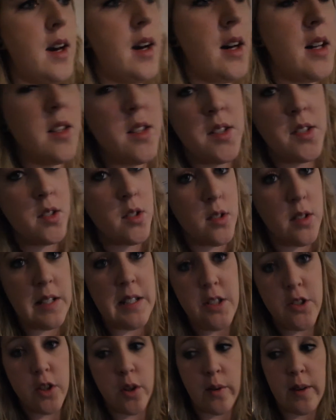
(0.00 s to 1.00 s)
a little
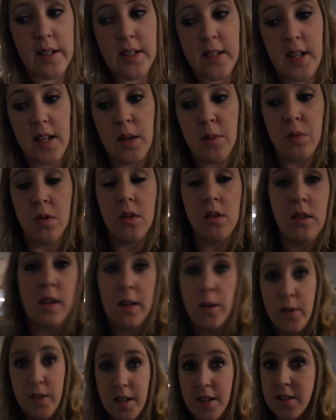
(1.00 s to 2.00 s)
entryway table.
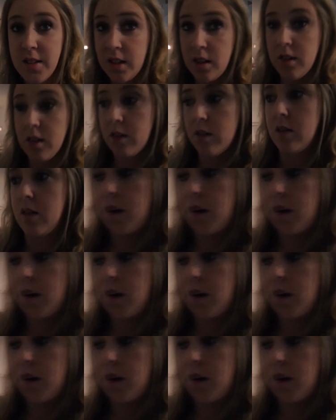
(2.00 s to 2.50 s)
Like when I say little,